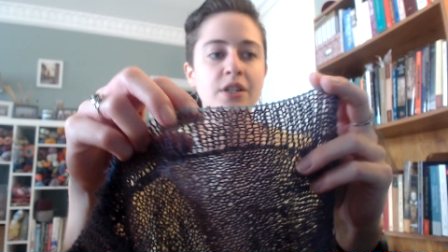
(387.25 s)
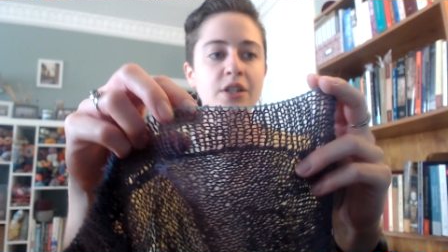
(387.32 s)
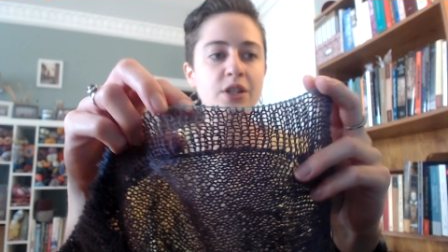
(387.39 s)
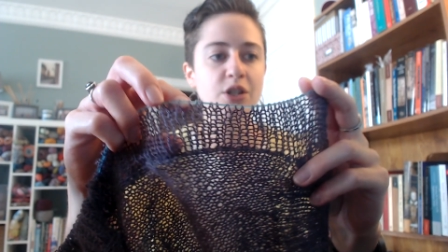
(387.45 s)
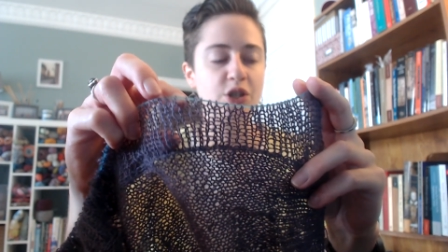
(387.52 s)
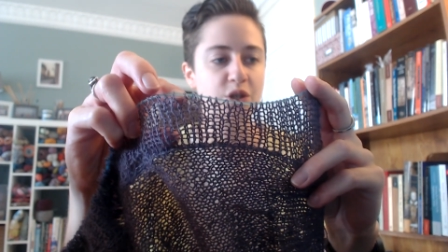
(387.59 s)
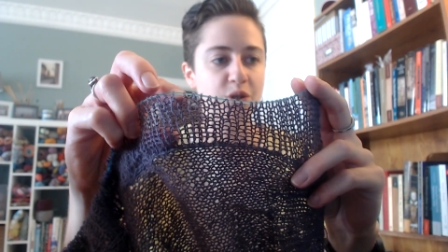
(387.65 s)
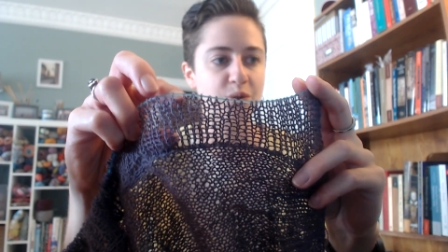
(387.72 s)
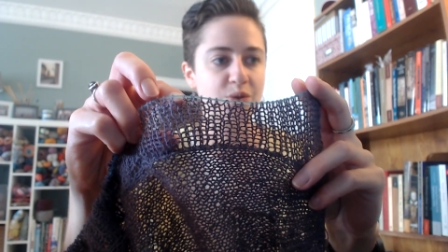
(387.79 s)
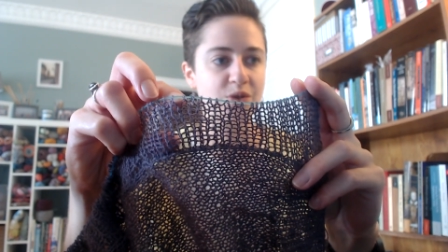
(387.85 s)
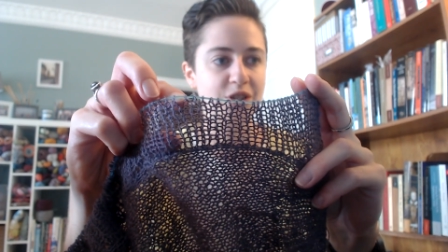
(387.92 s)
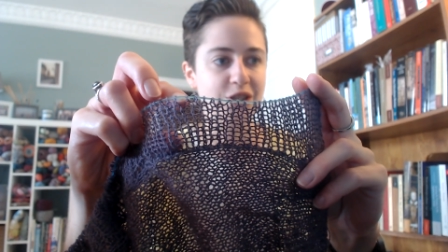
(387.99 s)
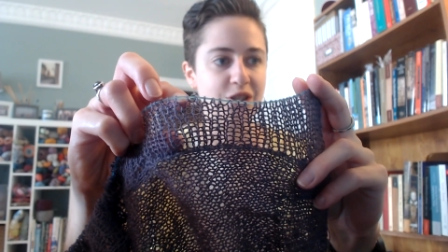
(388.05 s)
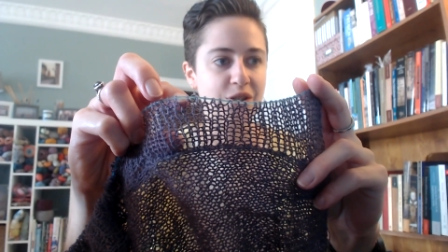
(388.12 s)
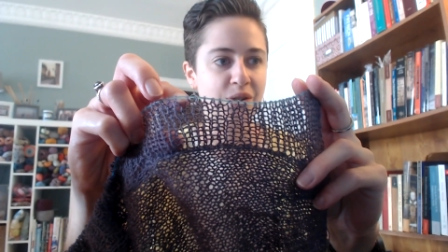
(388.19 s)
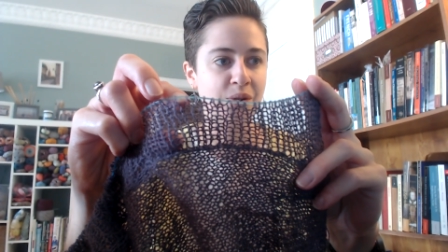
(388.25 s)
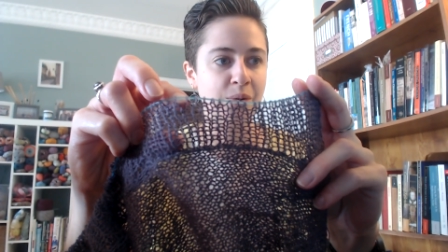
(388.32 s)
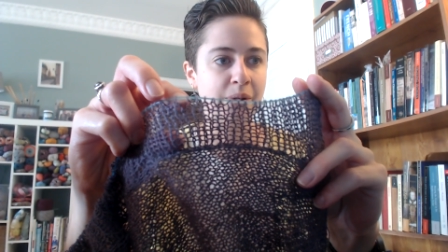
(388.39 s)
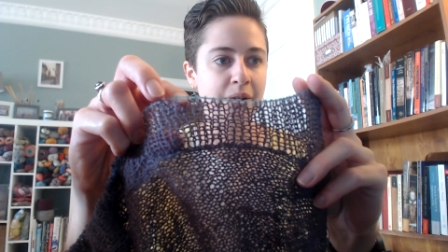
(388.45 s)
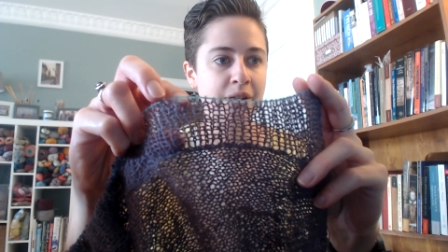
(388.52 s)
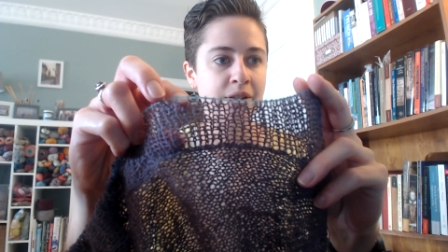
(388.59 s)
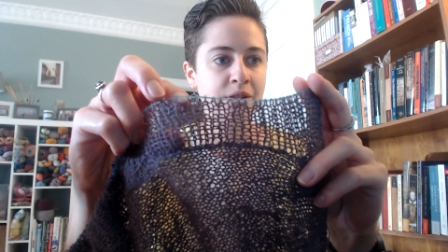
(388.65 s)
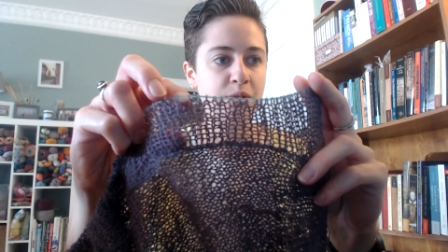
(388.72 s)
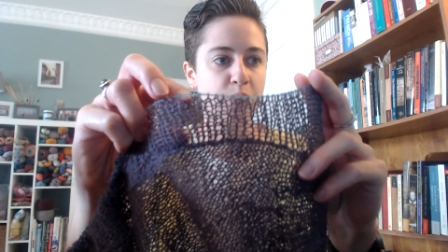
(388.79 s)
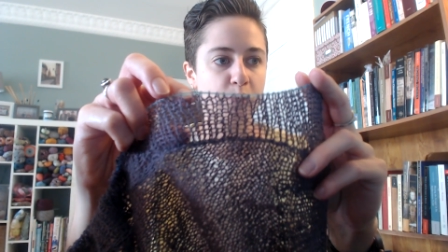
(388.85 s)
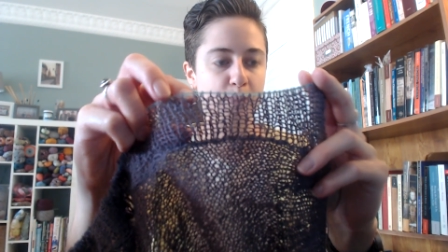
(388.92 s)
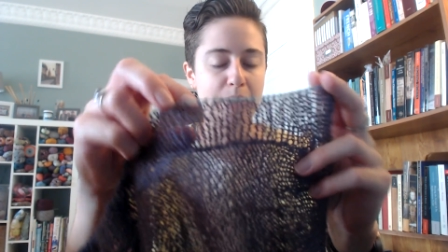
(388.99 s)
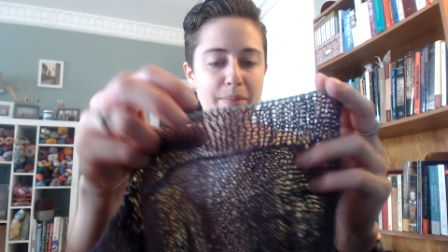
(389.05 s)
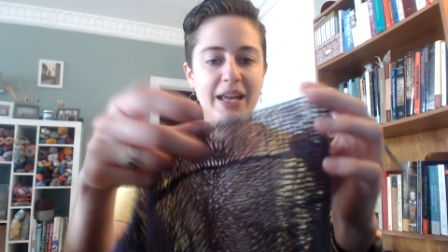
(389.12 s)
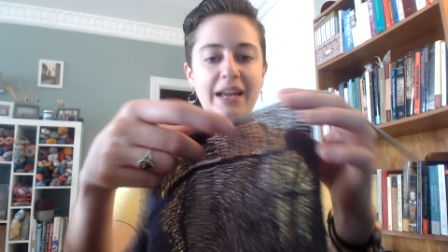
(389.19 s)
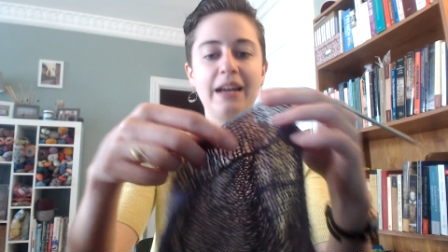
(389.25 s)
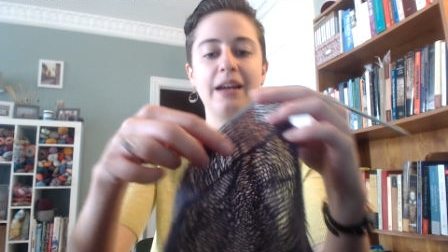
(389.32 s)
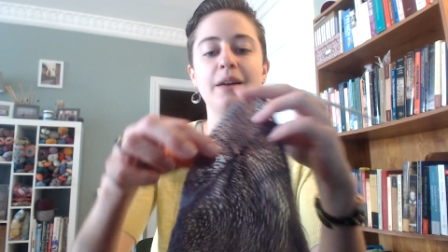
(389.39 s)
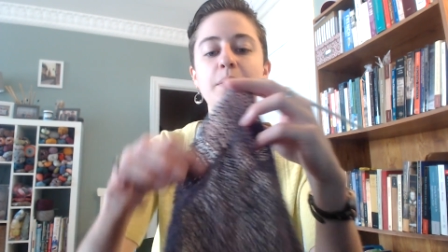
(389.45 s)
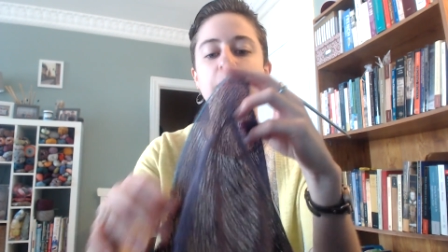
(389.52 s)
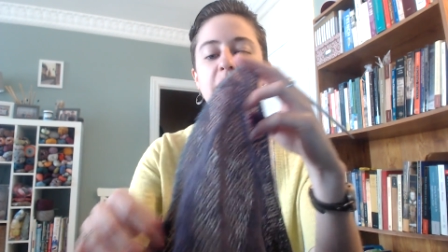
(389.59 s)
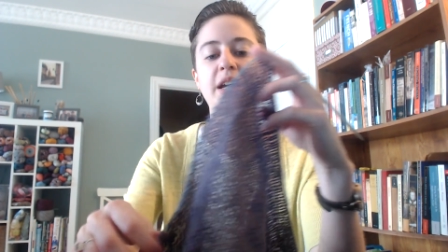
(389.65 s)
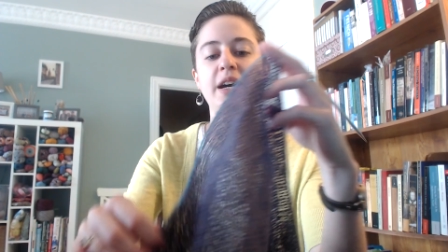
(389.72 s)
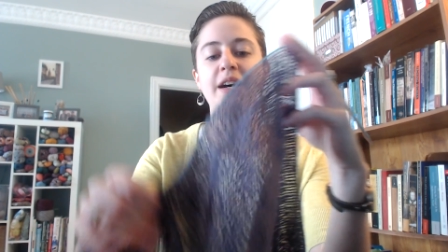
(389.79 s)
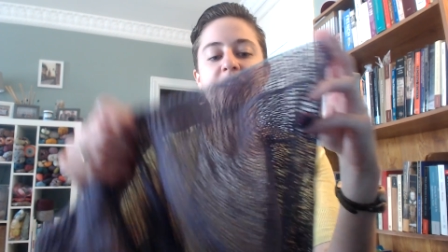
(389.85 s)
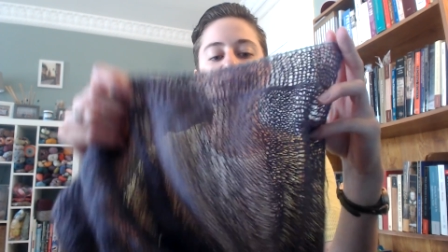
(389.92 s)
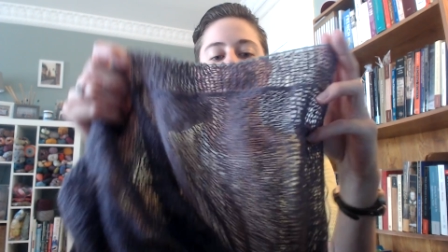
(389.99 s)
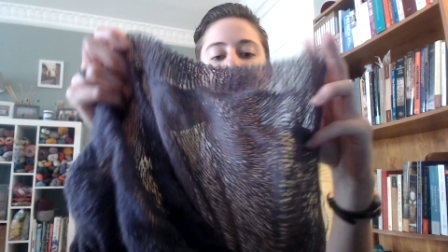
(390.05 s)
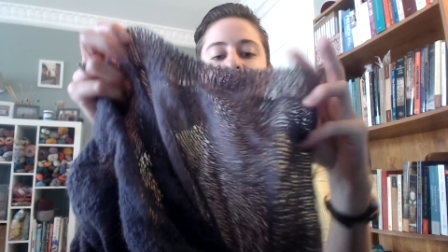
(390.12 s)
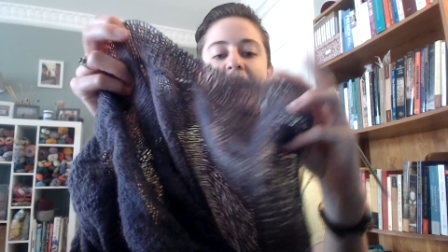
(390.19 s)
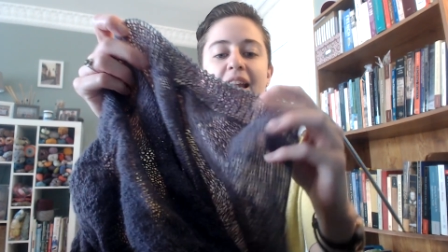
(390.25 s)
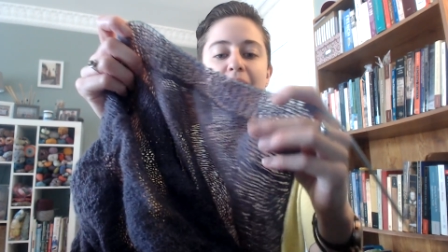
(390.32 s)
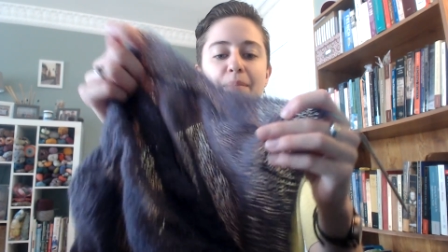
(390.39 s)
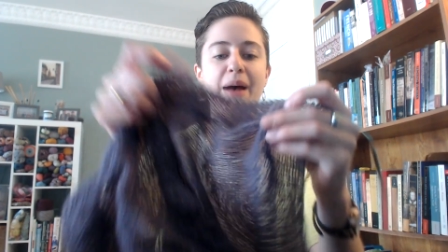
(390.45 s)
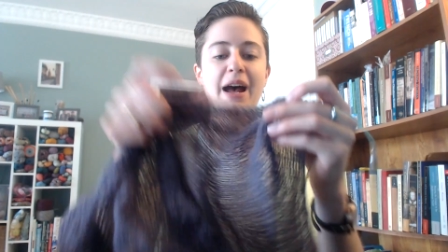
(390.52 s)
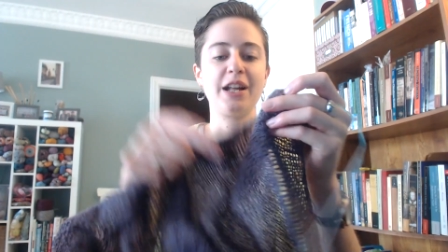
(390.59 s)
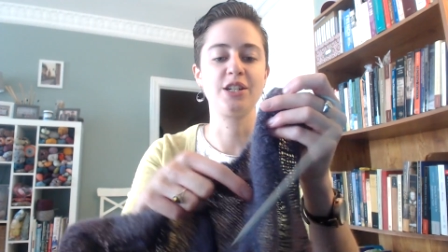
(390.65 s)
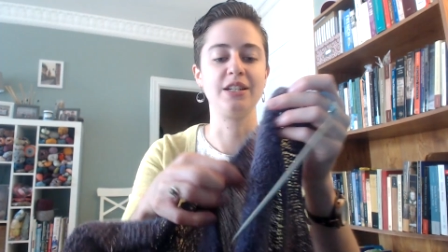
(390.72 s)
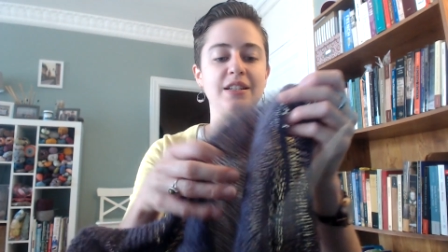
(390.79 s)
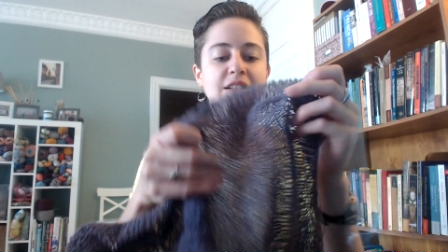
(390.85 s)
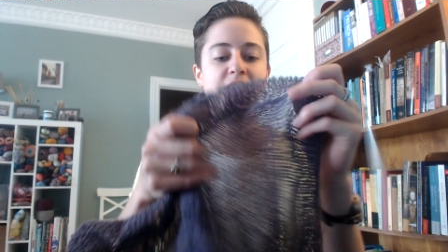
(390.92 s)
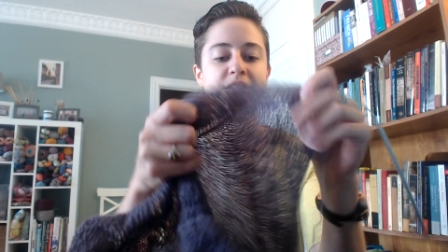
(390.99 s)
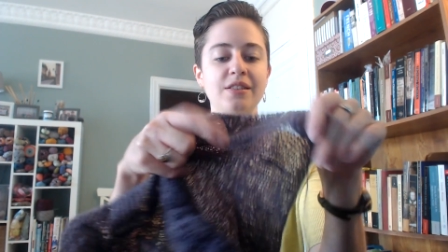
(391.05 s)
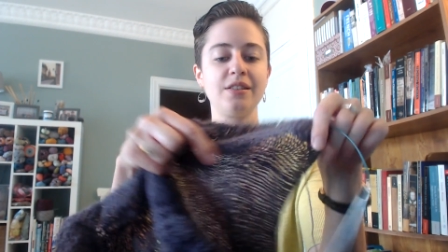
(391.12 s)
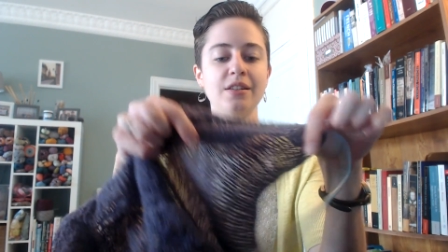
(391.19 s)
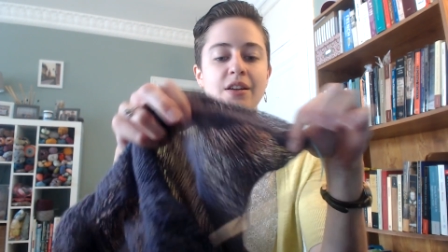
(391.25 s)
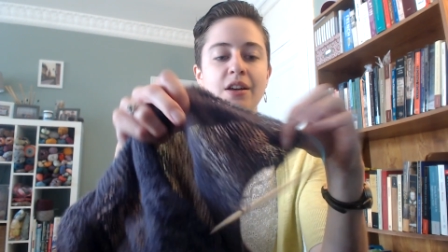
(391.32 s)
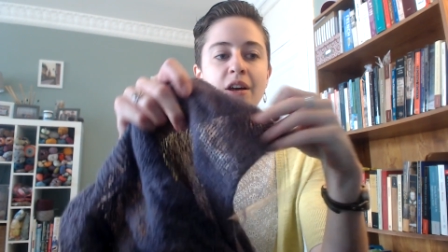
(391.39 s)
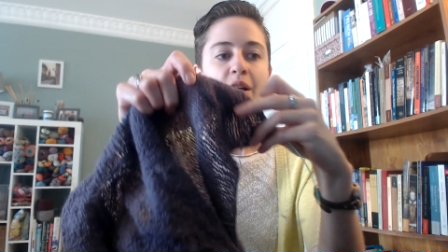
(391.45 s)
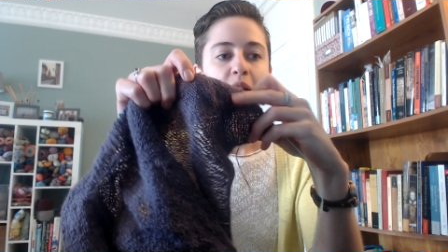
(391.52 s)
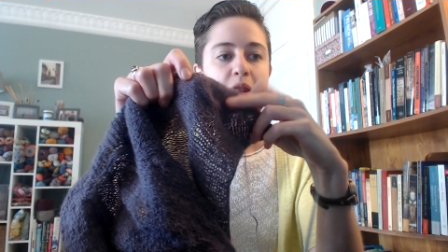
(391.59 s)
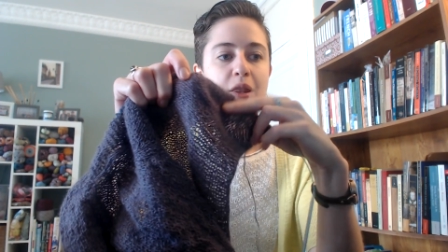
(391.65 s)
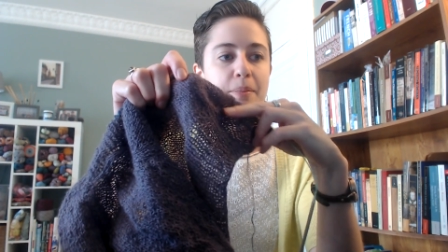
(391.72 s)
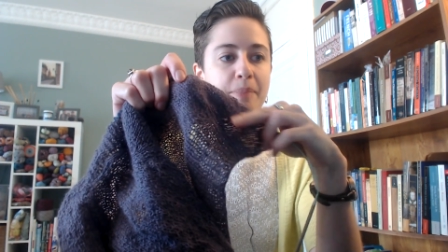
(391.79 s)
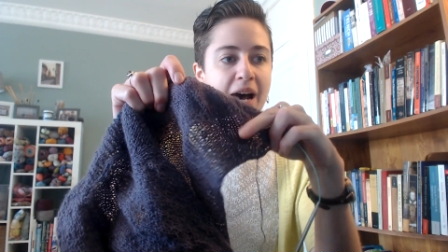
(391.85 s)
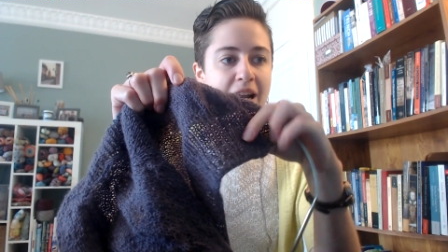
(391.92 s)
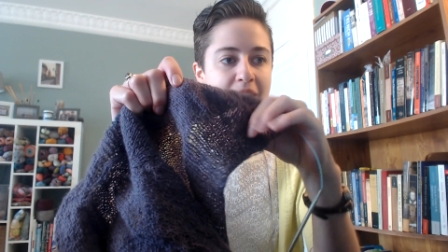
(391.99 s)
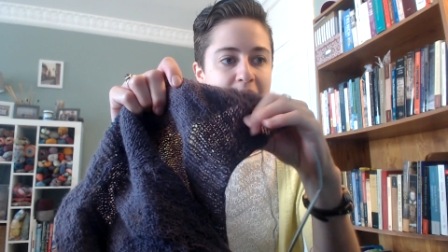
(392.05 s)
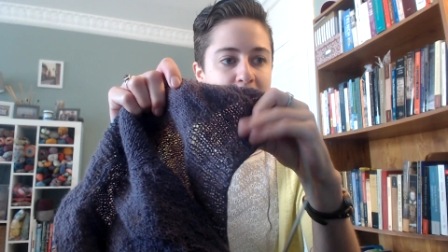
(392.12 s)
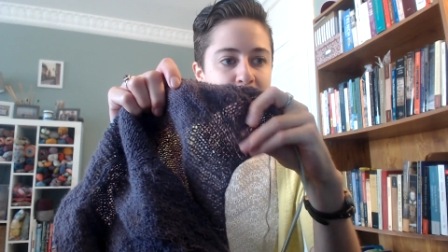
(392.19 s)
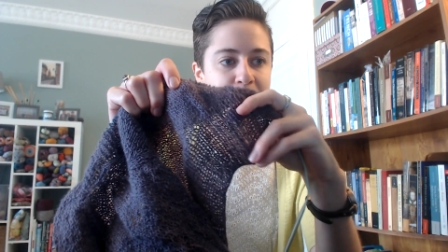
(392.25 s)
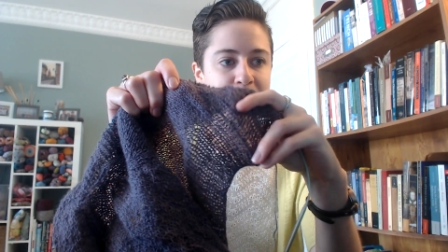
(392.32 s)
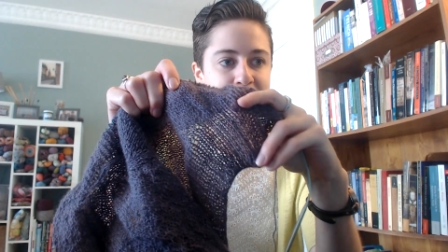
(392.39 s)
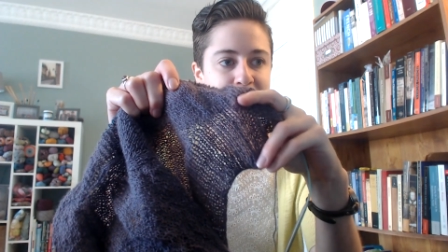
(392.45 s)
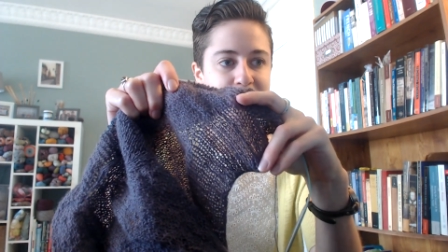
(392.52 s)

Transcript: choose to do ribbing because then it matches the bottom